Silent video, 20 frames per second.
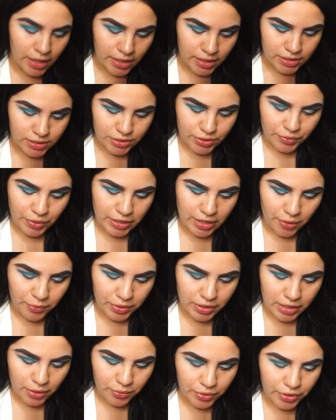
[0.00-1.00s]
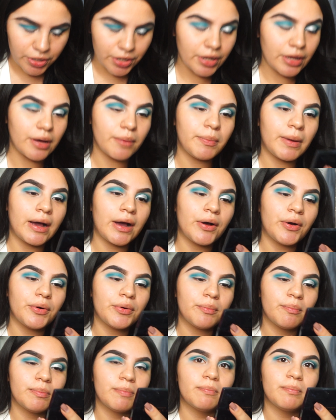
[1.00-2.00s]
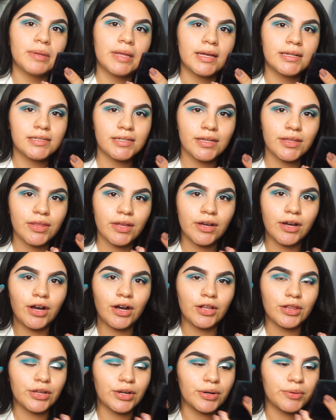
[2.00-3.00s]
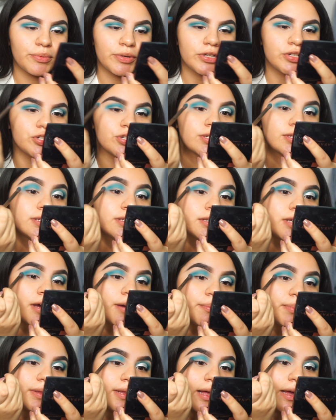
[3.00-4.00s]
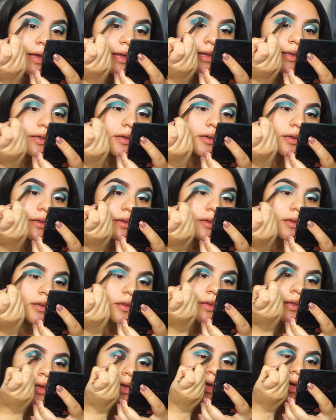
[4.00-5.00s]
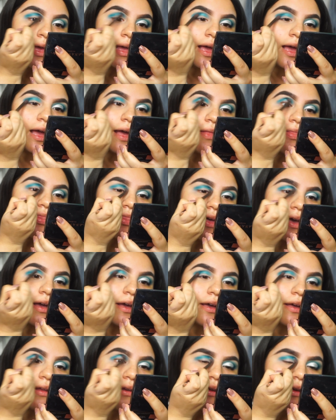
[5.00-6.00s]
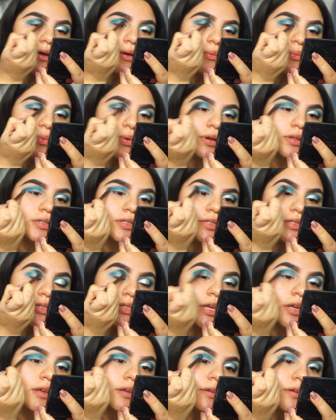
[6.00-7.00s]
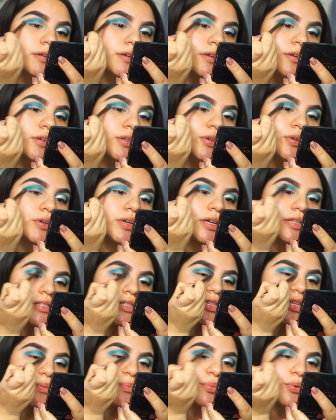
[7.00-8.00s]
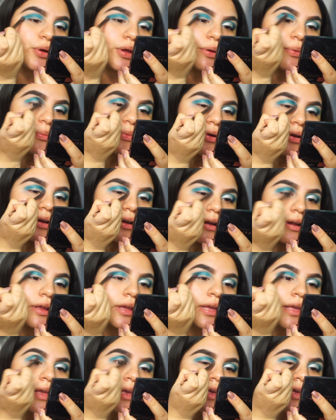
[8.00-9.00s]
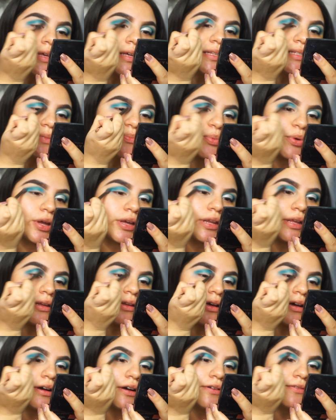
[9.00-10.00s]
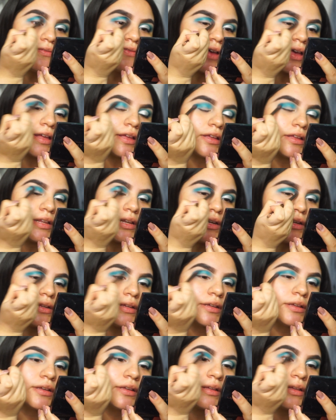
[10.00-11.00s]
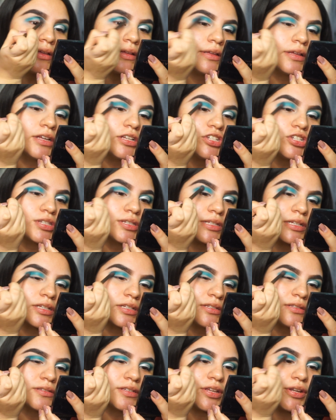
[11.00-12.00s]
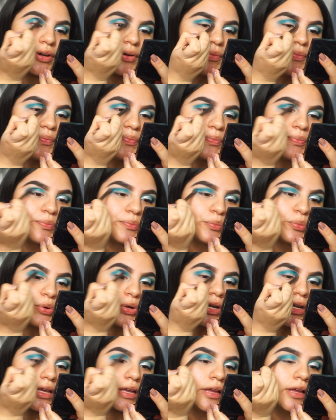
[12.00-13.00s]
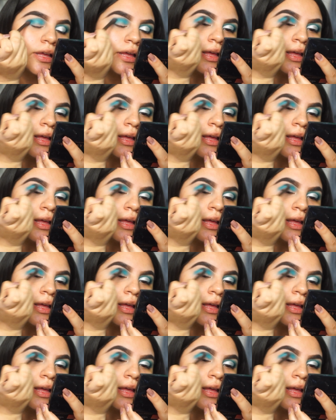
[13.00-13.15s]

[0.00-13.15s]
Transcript: So right now we're not worrying about blending the color, we're just applying it. And then once you get to the point where it's bright enough and it just looks, you know, pretty,